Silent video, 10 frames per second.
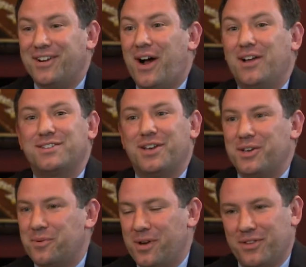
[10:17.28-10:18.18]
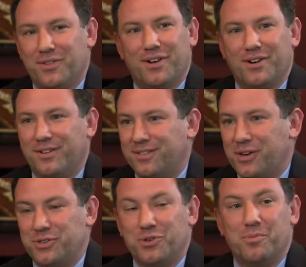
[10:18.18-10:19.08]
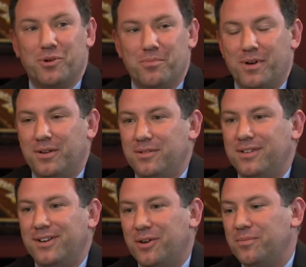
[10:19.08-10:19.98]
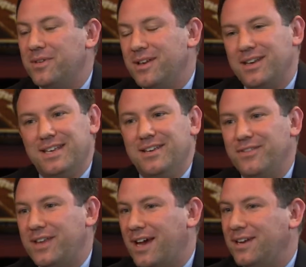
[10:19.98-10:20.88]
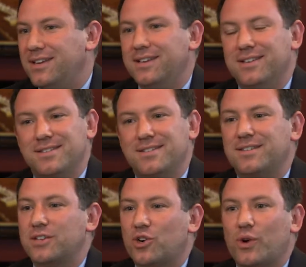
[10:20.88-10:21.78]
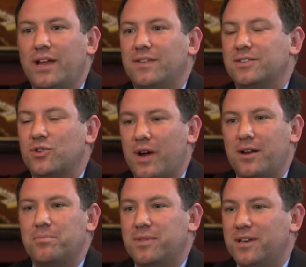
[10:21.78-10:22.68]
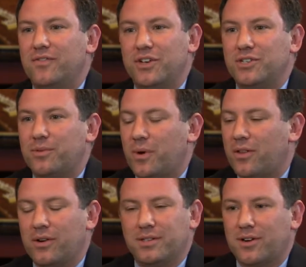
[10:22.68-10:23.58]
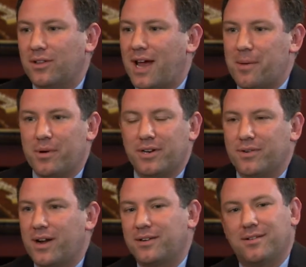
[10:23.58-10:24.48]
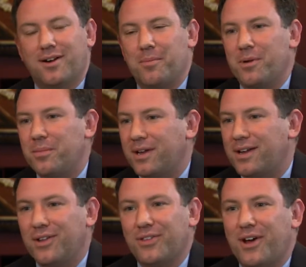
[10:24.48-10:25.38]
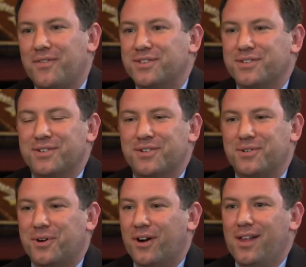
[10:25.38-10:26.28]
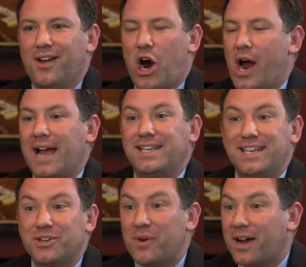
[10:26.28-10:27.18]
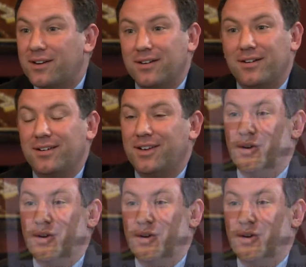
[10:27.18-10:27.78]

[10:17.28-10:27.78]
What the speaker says: You know, I'll tell you whether they're doable, but, you know, give the ideas, create this great big vision, whether it's our library director, our public health officer, or our IT director. You